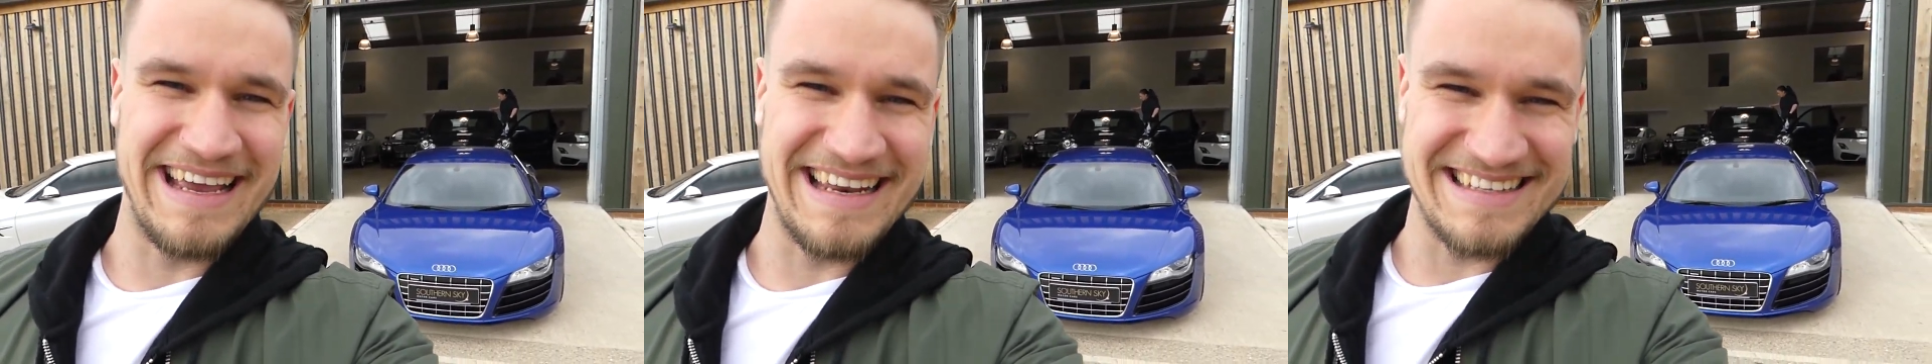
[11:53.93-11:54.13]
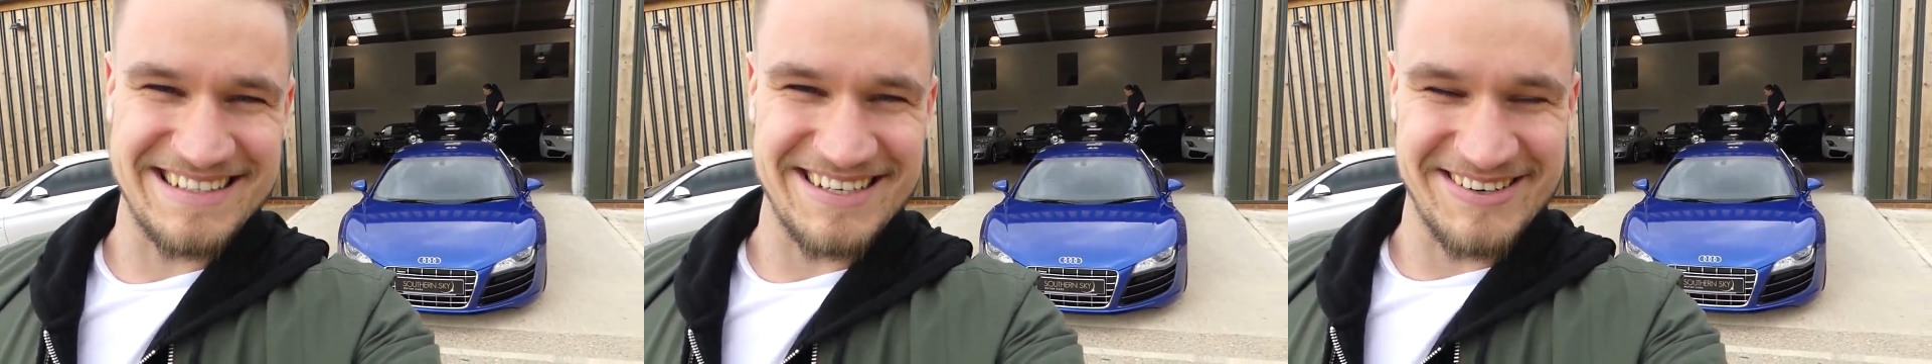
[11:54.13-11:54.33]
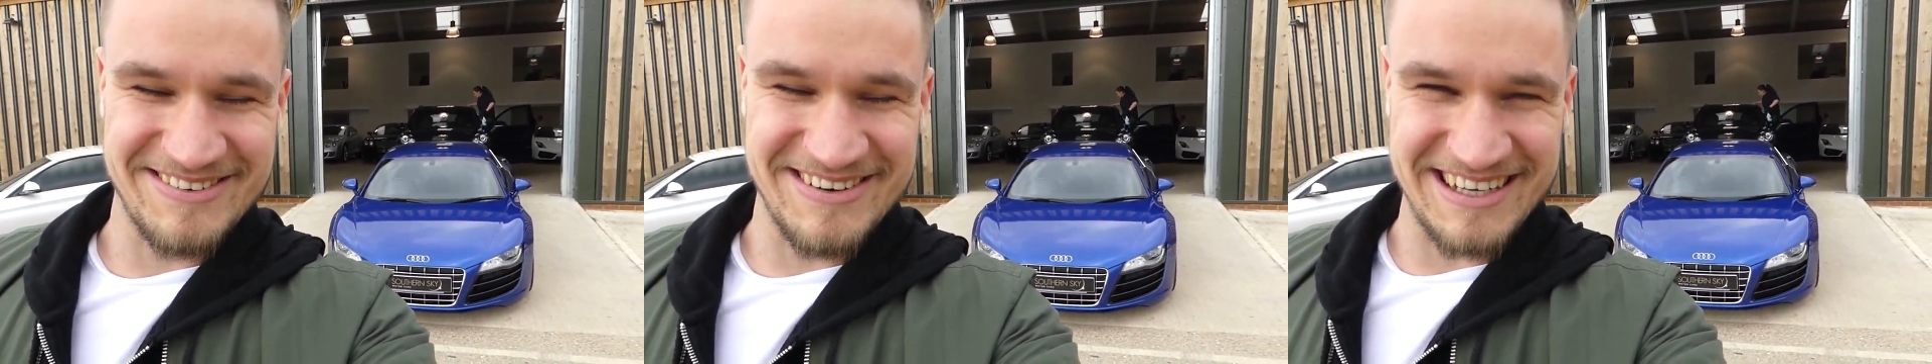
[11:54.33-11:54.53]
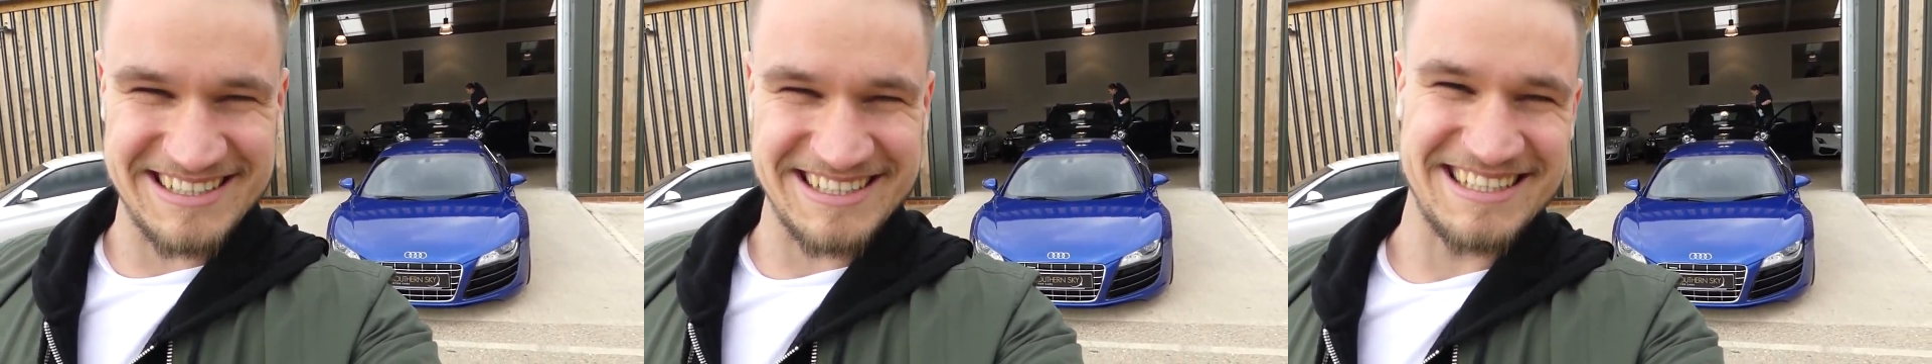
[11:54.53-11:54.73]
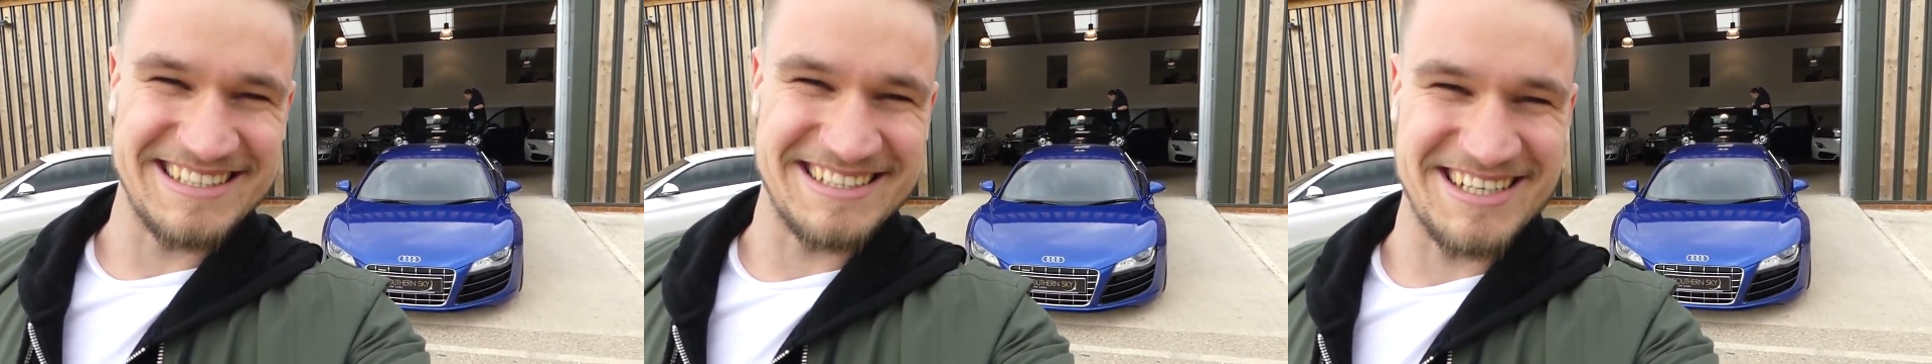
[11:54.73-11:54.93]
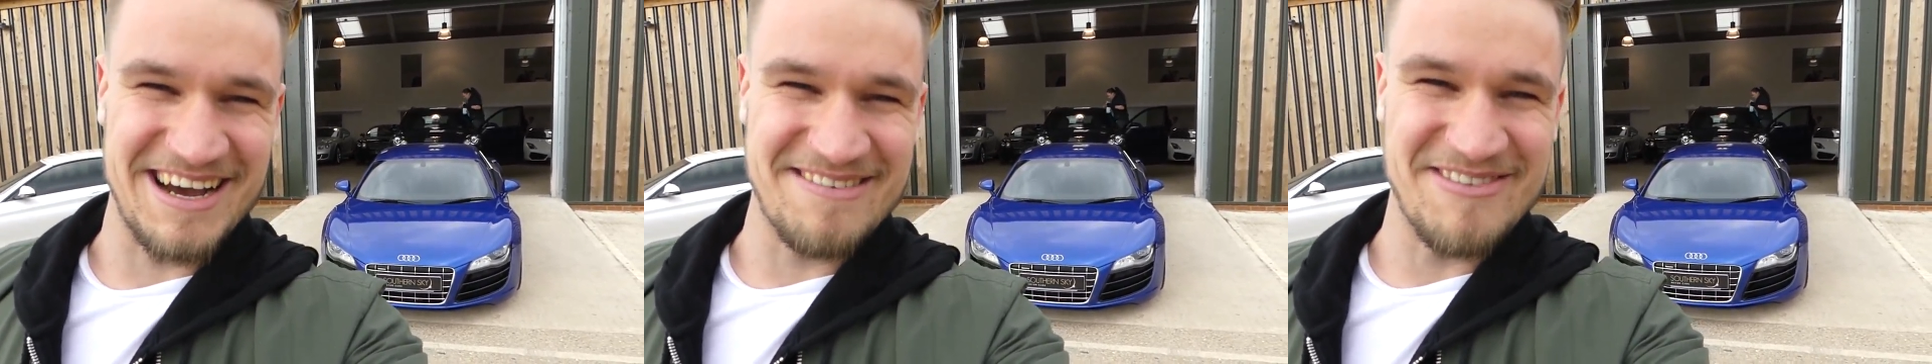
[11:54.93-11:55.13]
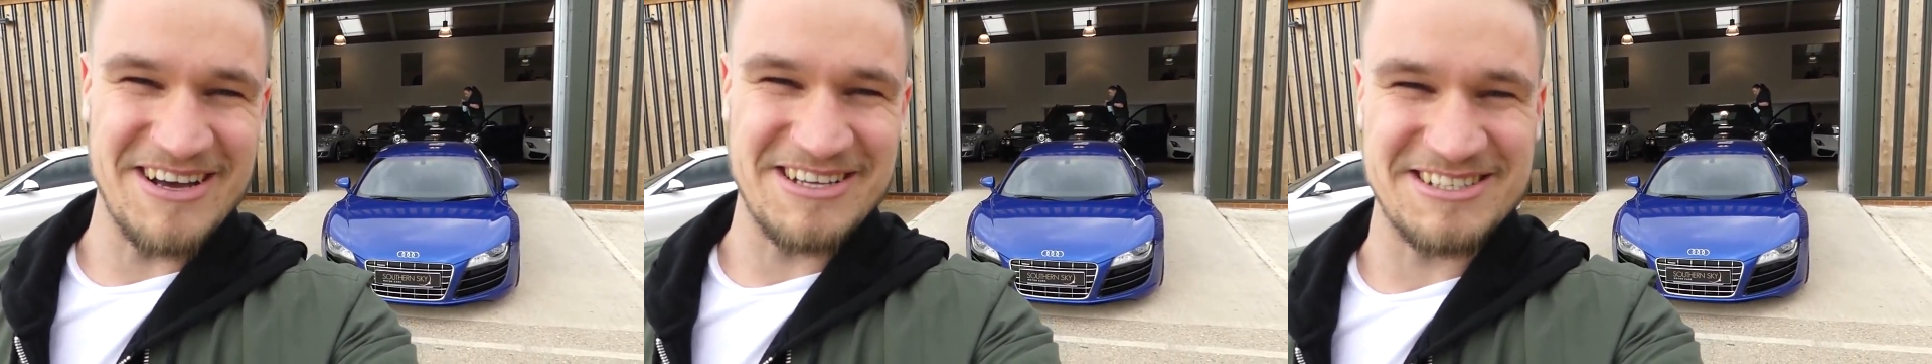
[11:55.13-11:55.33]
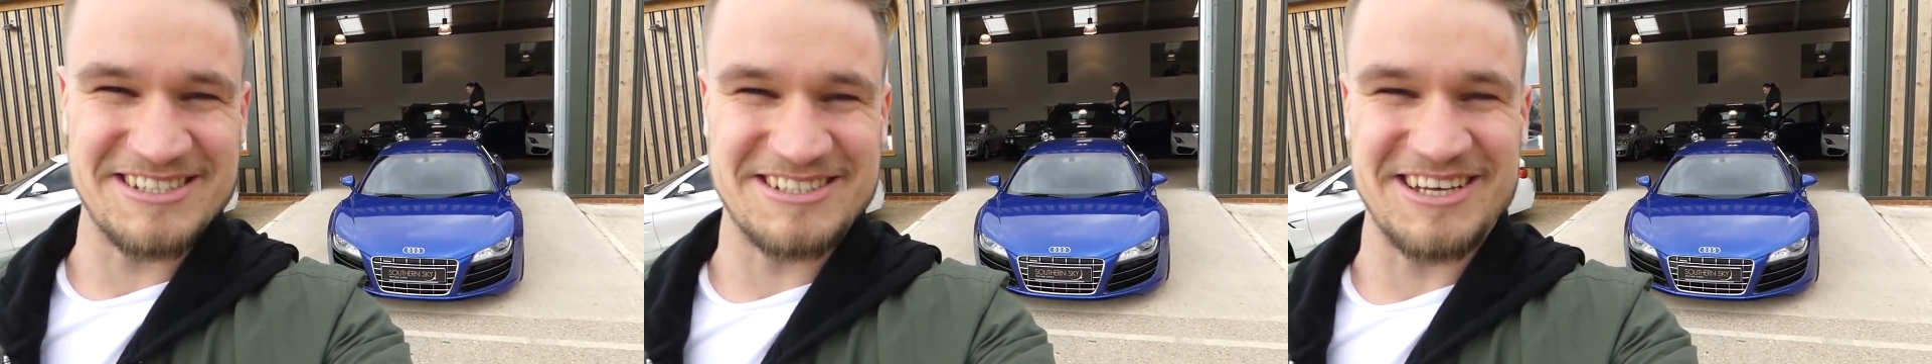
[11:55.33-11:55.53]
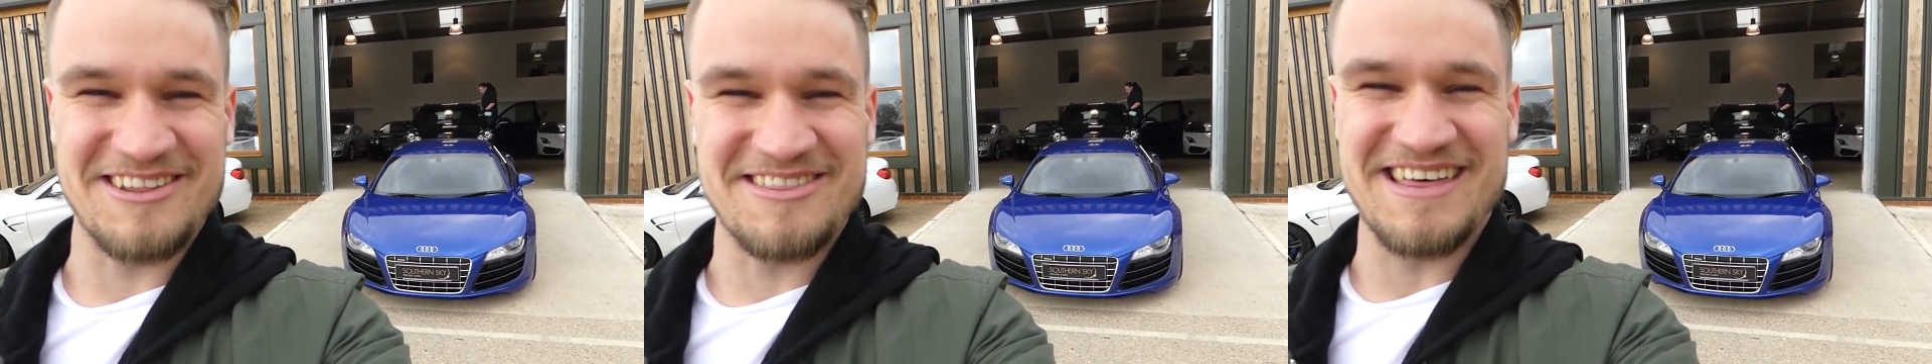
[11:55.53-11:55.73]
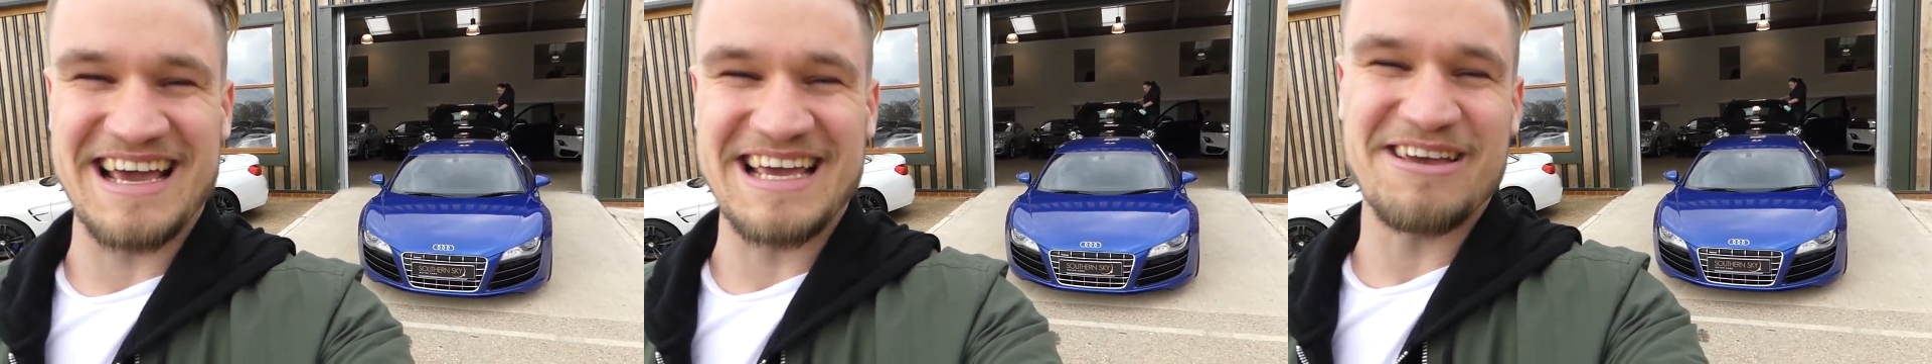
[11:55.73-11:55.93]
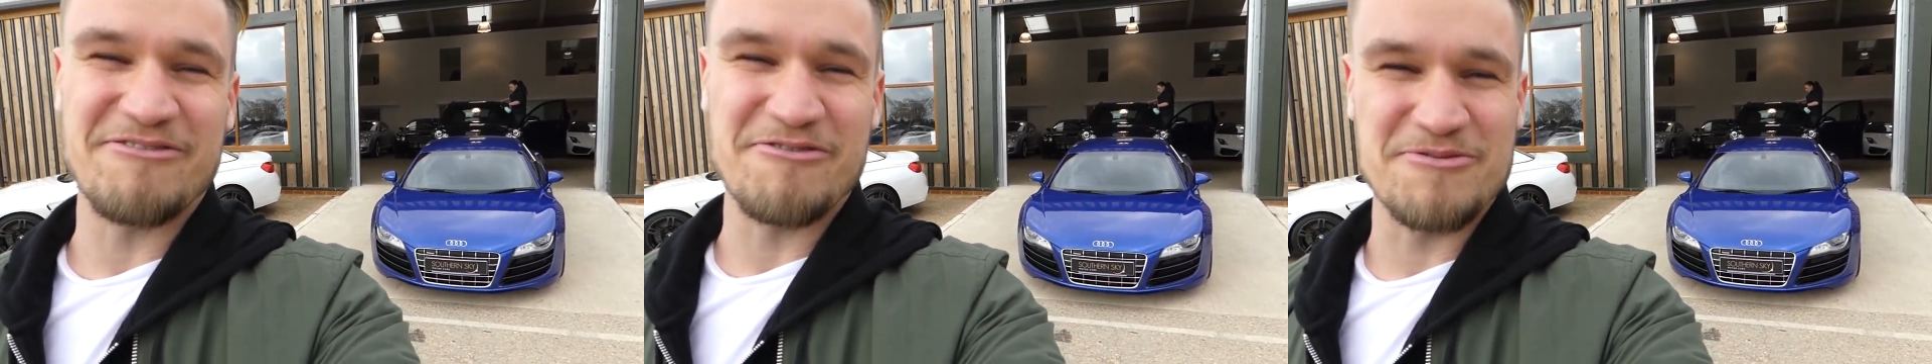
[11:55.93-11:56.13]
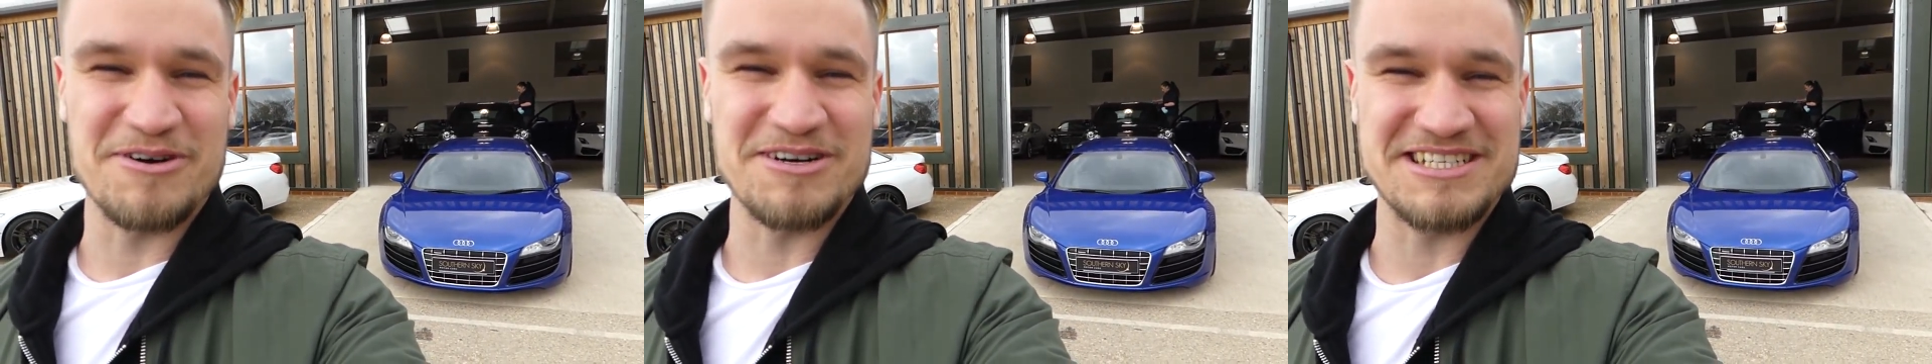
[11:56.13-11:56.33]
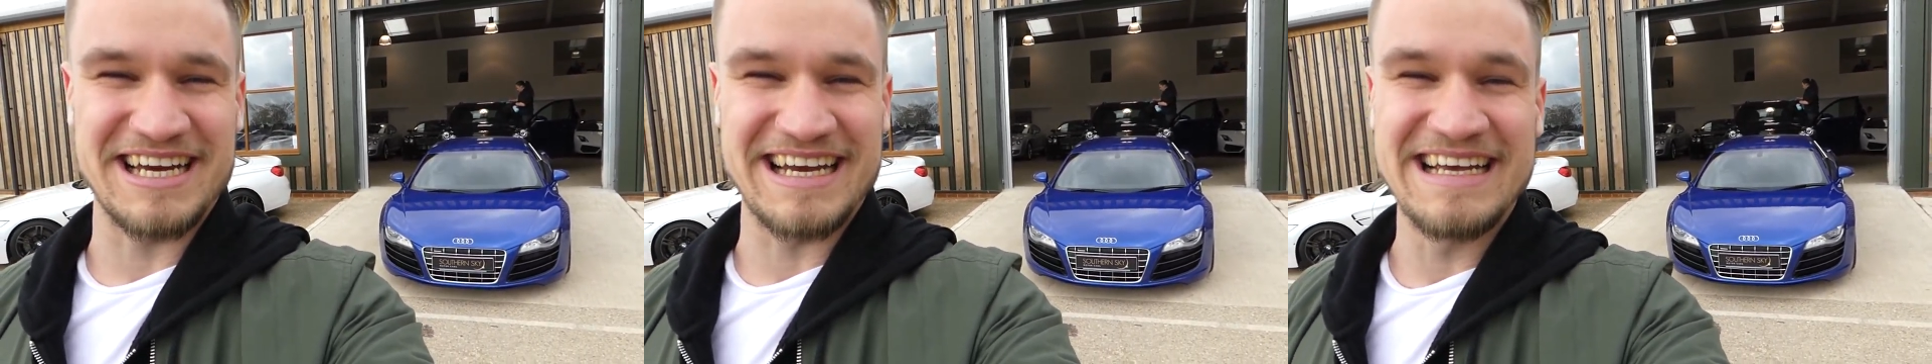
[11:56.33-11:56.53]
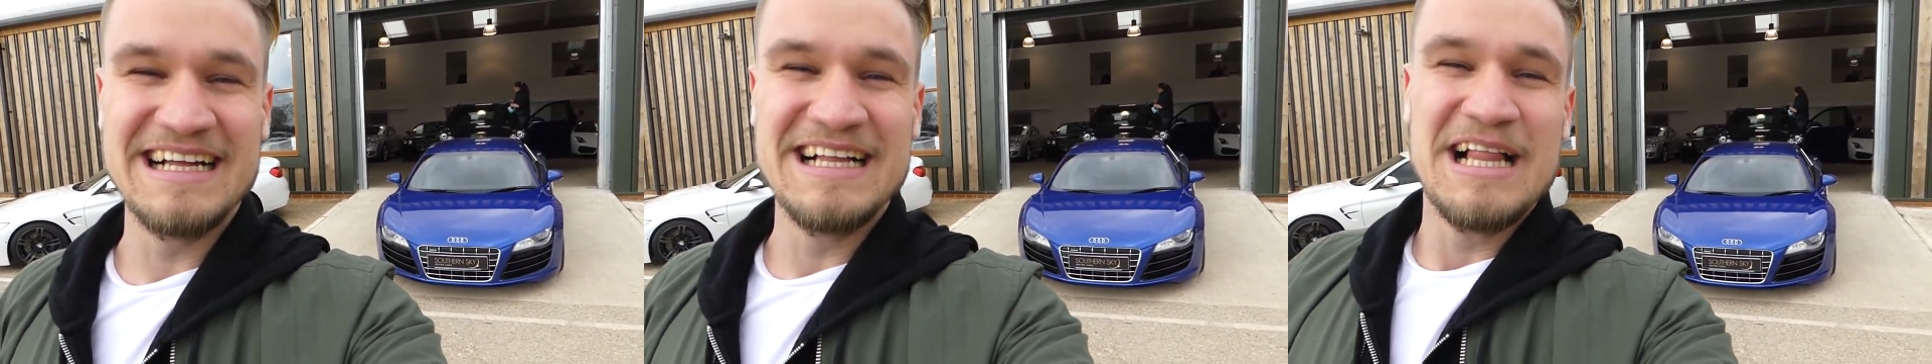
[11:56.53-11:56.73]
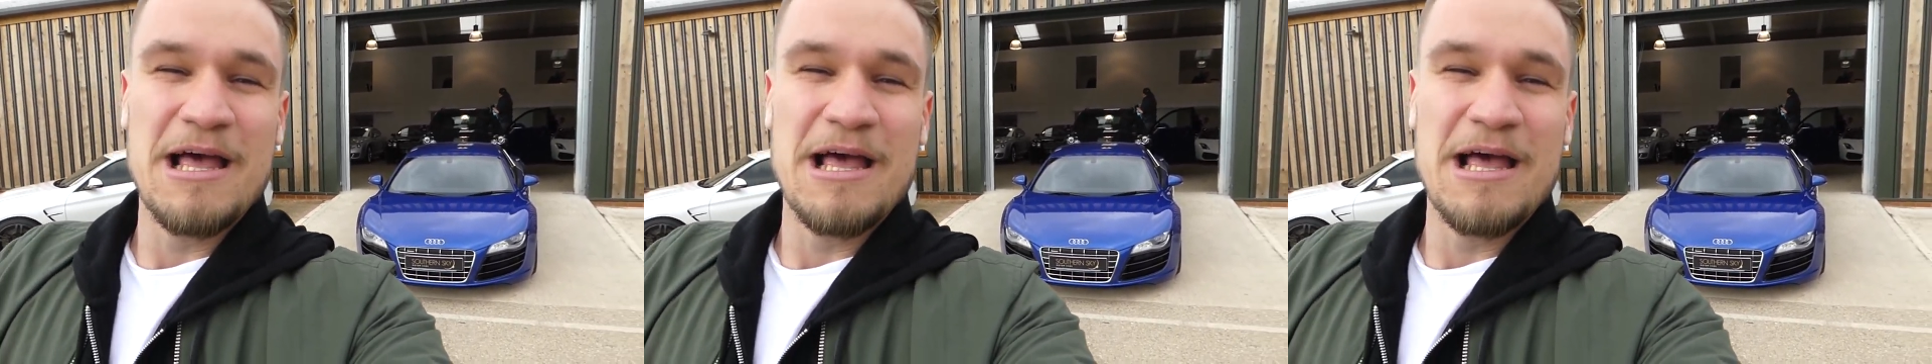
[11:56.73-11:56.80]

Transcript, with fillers: into Southern Sky Motors. So thank you for watching.